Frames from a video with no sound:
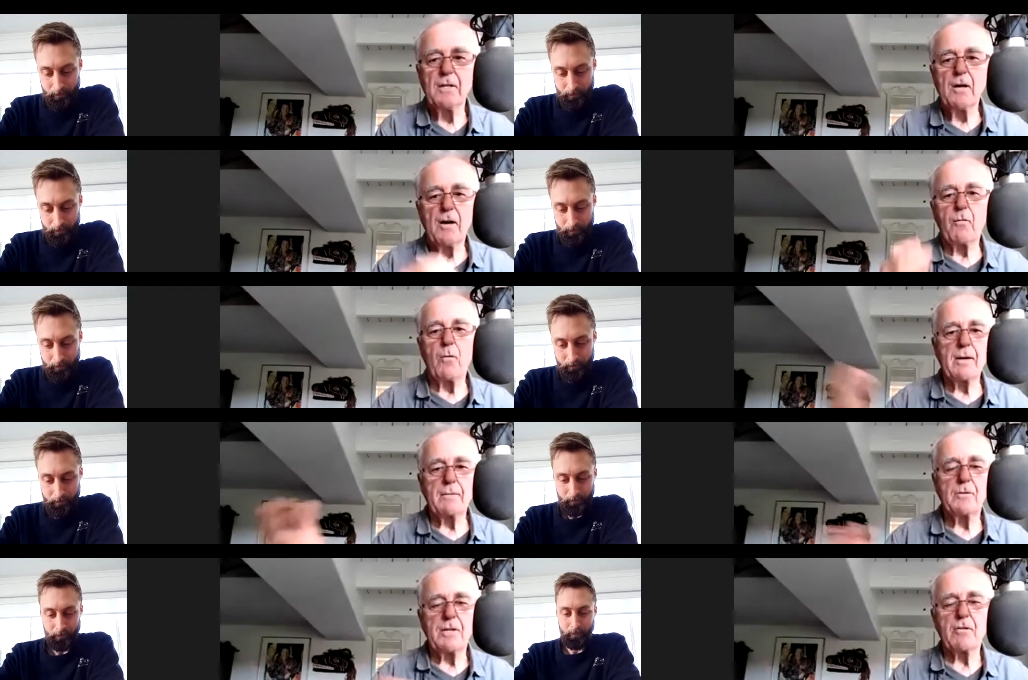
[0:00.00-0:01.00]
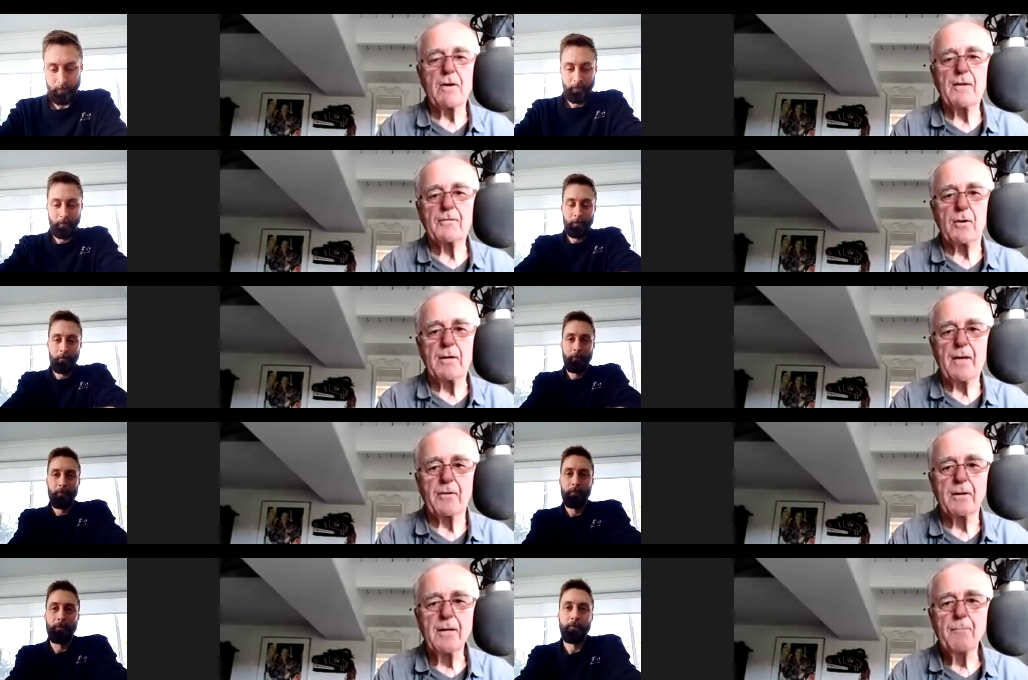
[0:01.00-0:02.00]
Speaker 1: of one year after
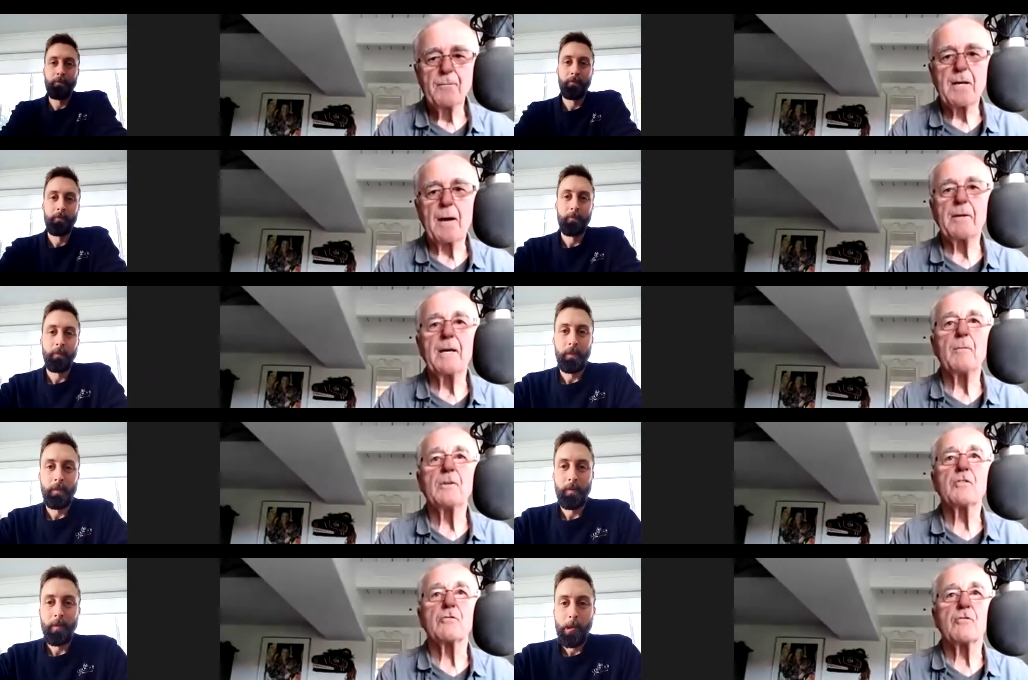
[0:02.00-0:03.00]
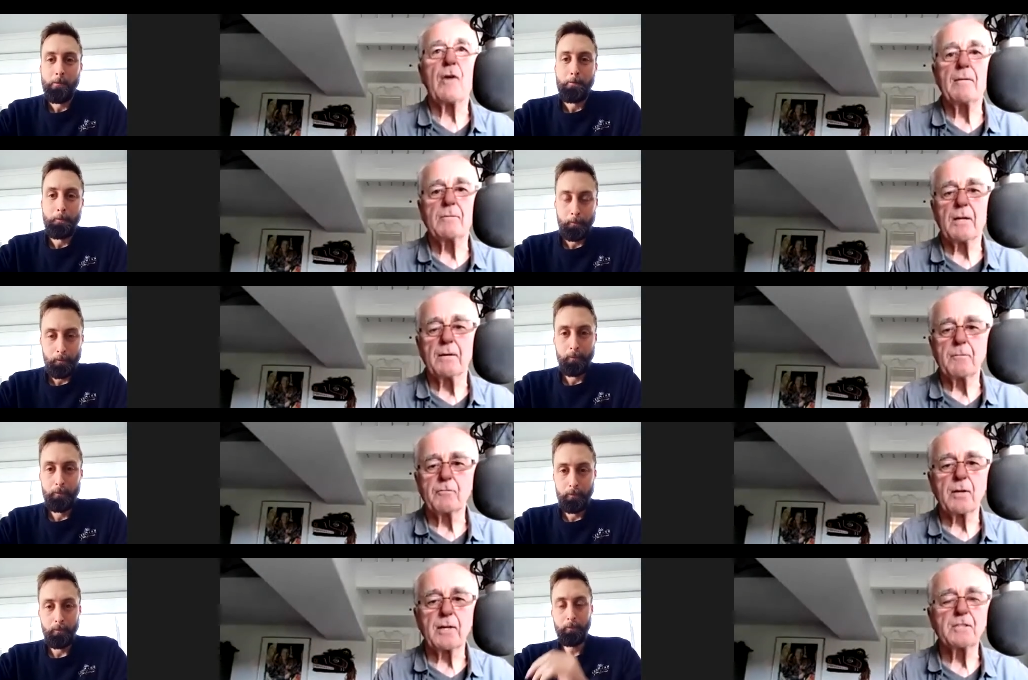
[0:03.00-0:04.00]
another coming in with great uh,
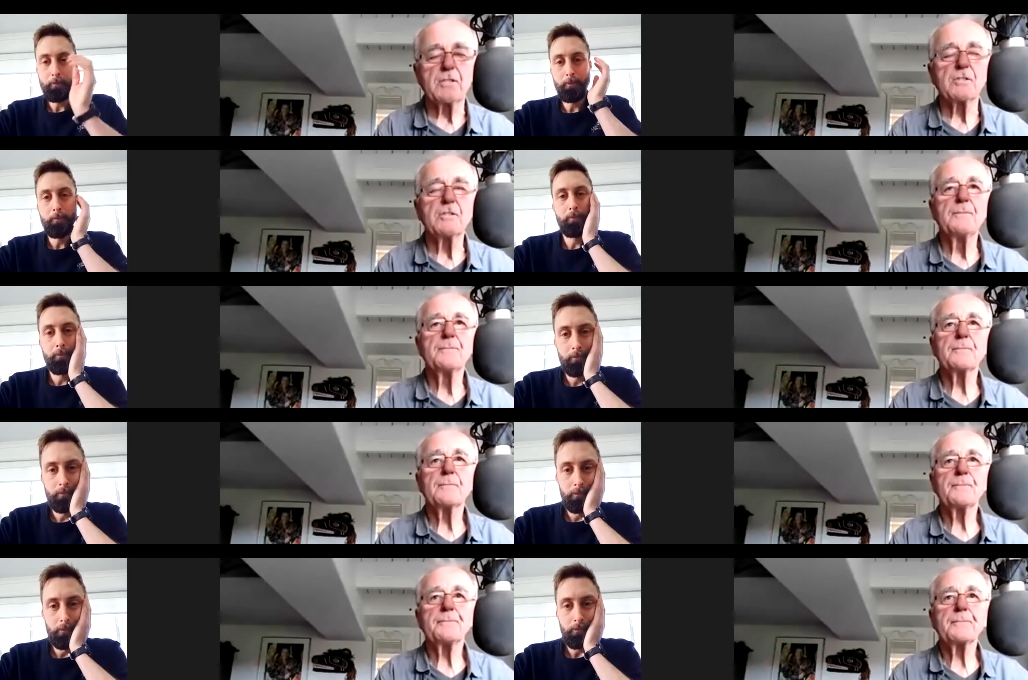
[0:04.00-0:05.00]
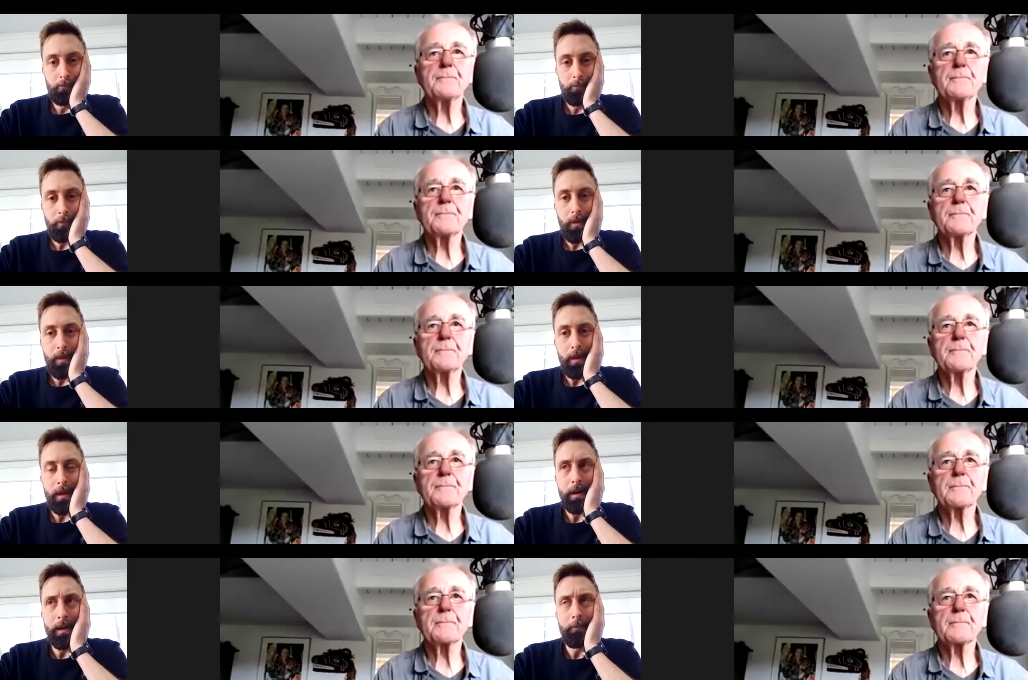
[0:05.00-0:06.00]
releases?
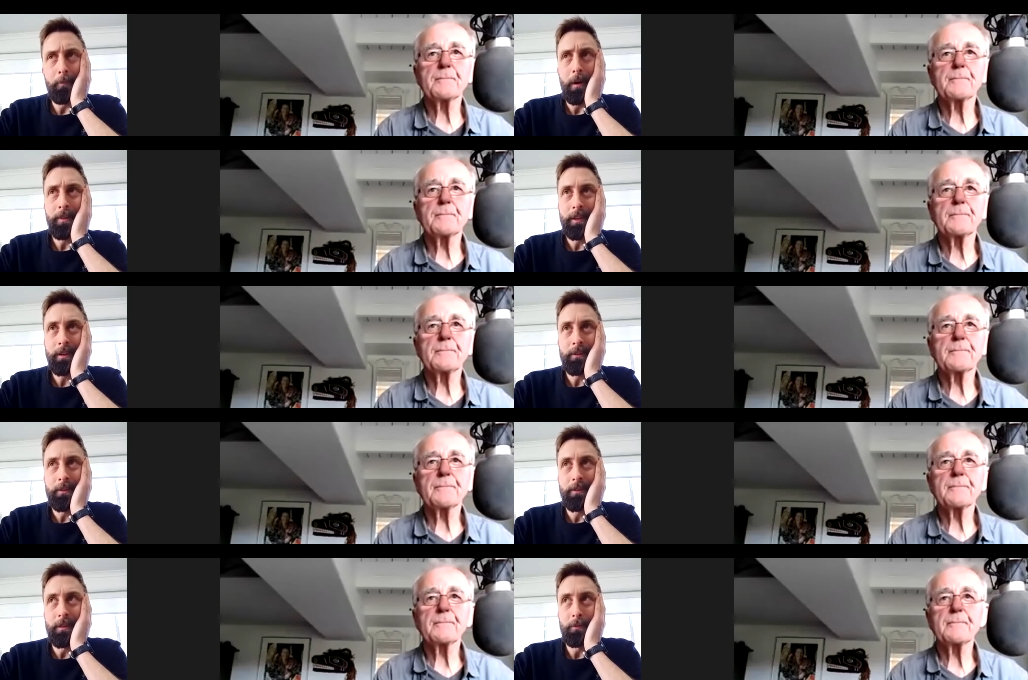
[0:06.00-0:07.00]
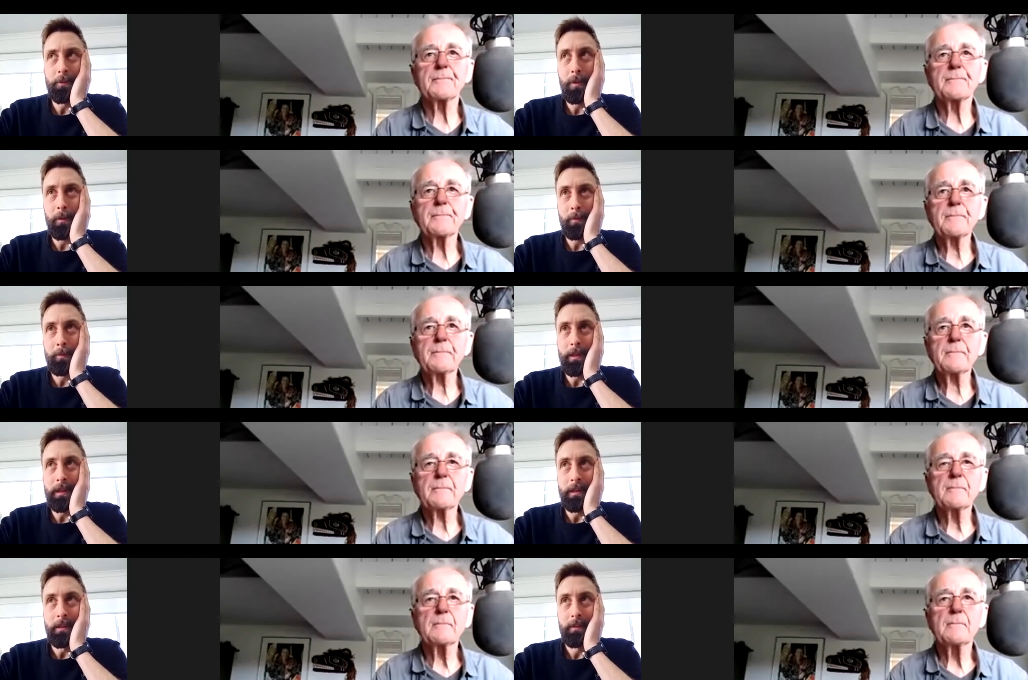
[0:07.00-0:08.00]
Speaker 2: Um, I think it's it was
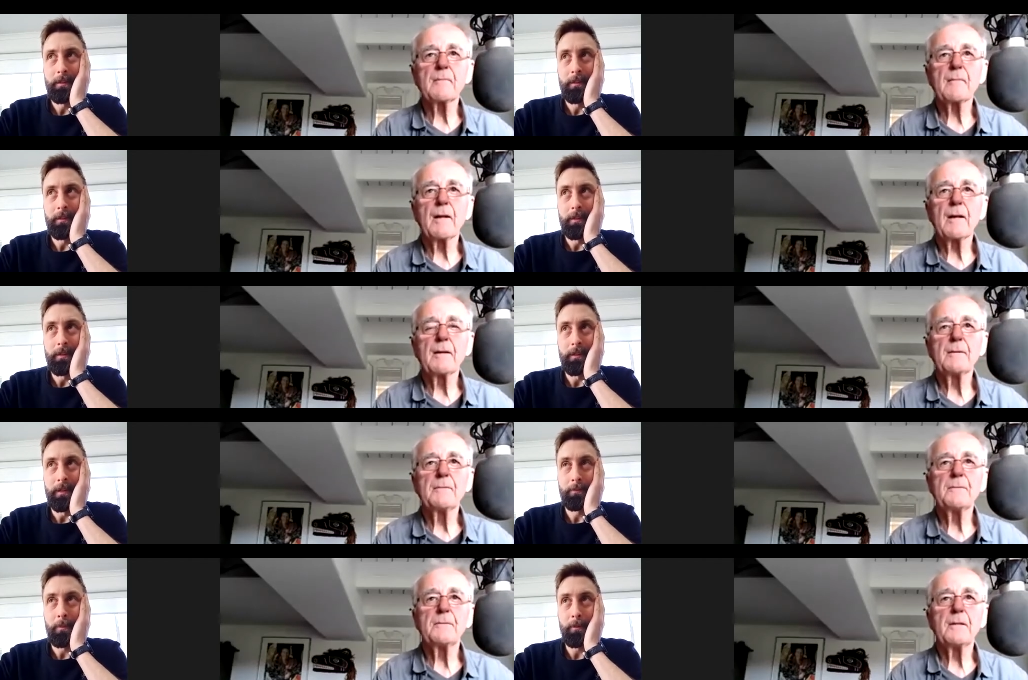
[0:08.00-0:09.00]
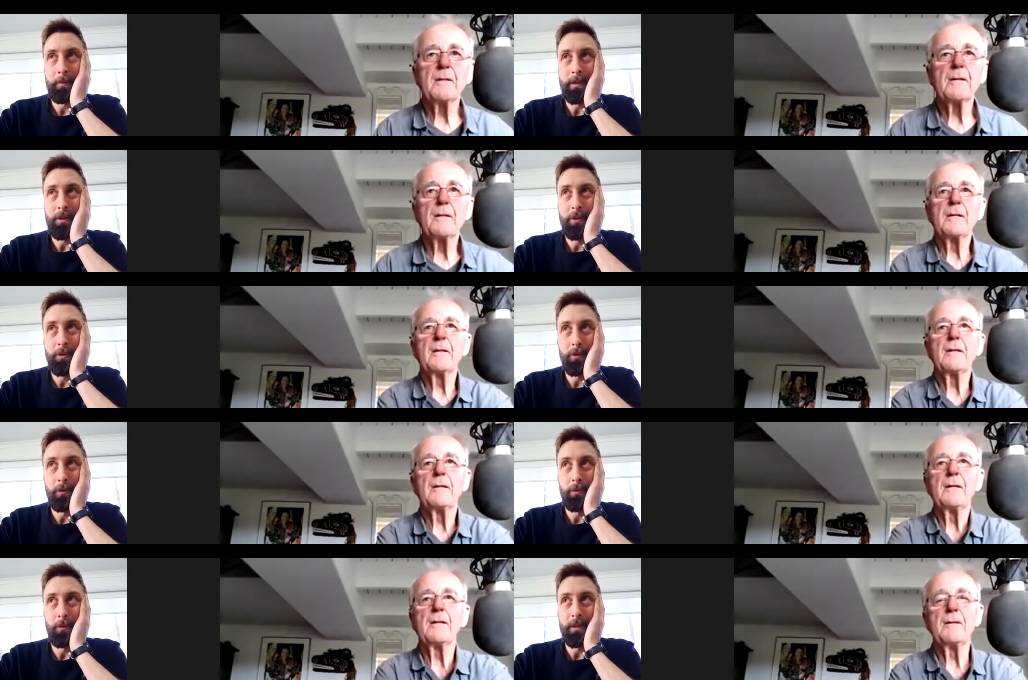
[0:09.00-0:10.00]
probably there's probably
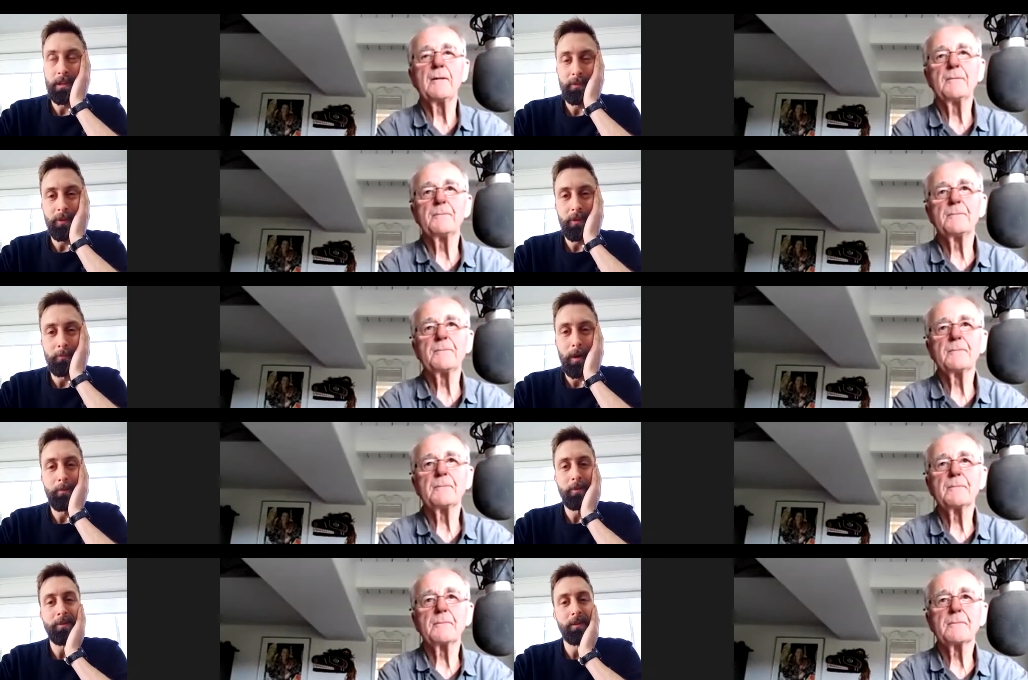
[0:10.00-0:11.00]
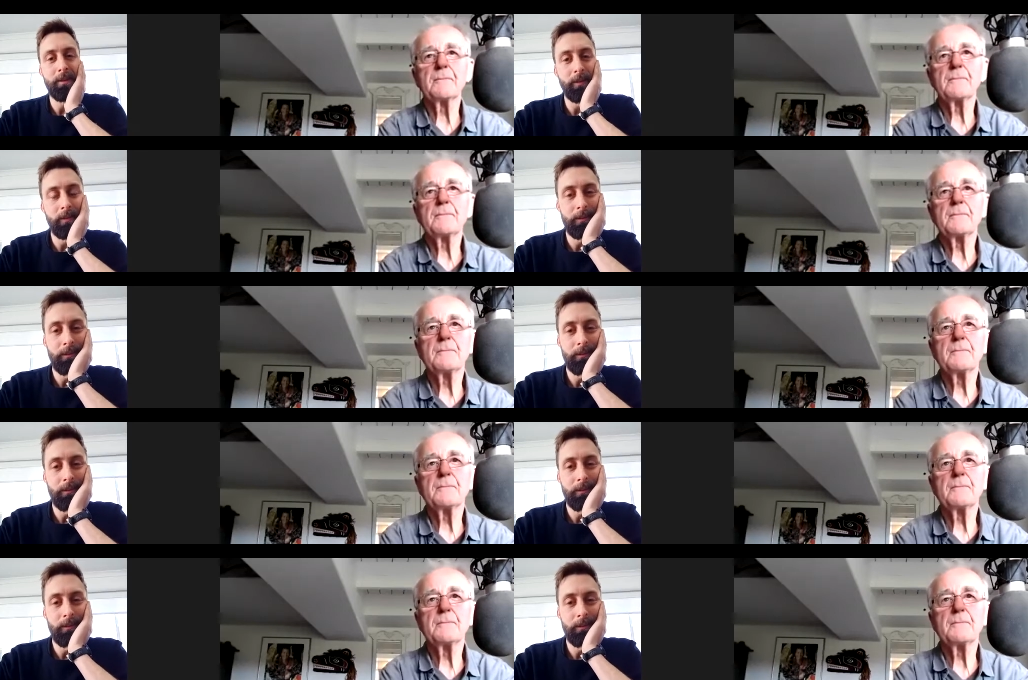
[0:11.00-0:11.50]
two significant moments in the in